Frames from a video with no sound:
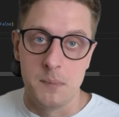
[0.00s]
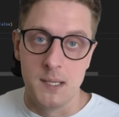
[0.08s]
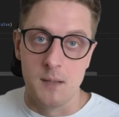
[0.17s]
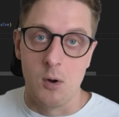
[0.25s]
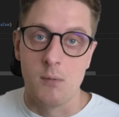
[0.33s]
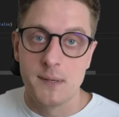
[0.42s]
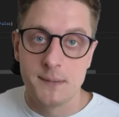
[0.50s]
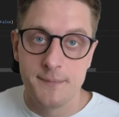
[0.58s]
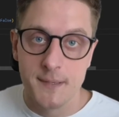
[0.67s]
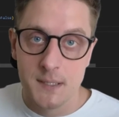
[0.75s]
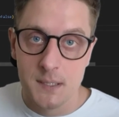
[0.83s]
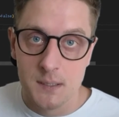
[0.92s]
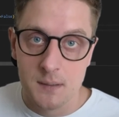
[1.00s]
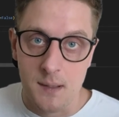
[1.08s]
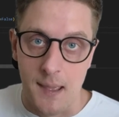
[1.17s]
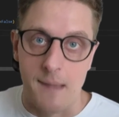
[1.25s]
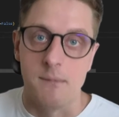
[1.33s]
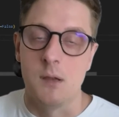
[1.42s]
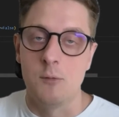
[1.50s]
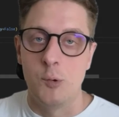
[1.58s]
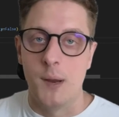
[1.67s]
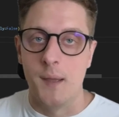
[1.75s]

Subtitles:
be overfitting, having